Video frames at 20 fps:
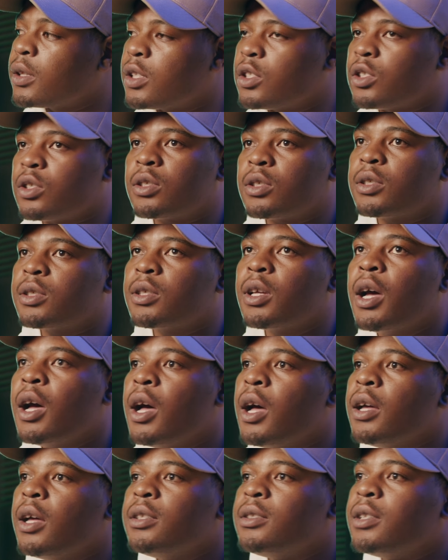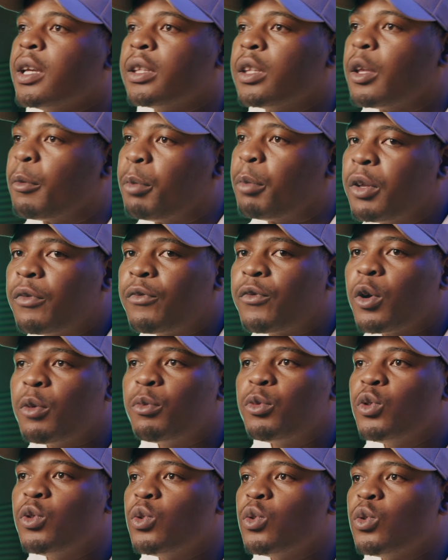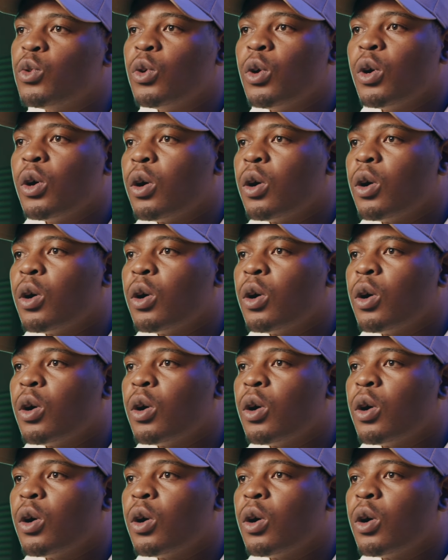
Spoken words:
They just take the beat from you,